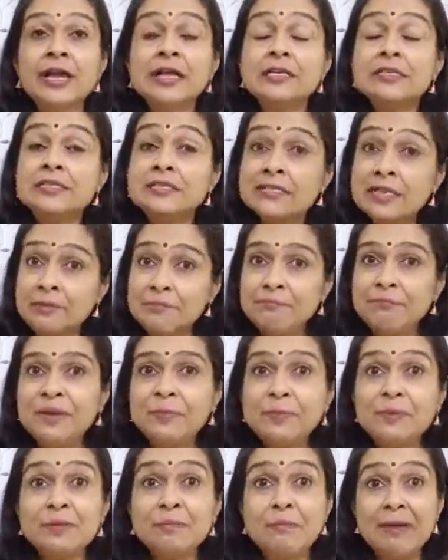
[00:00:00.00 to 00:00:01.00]
some
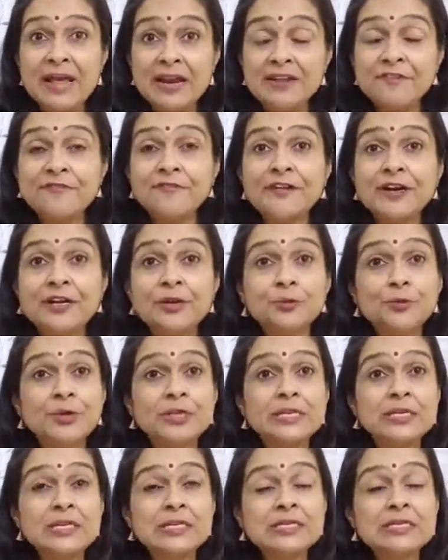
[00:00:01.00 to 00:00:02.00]
people benefit with
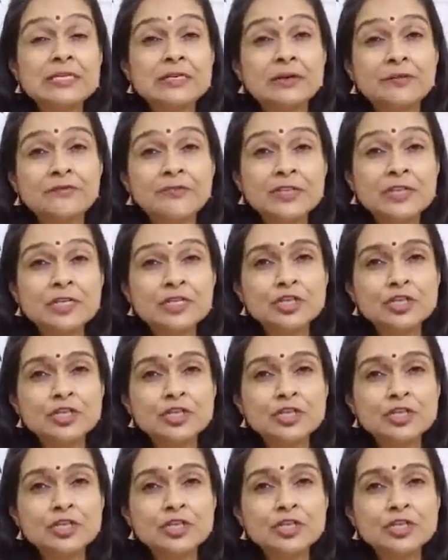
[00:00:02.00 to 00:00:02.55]
a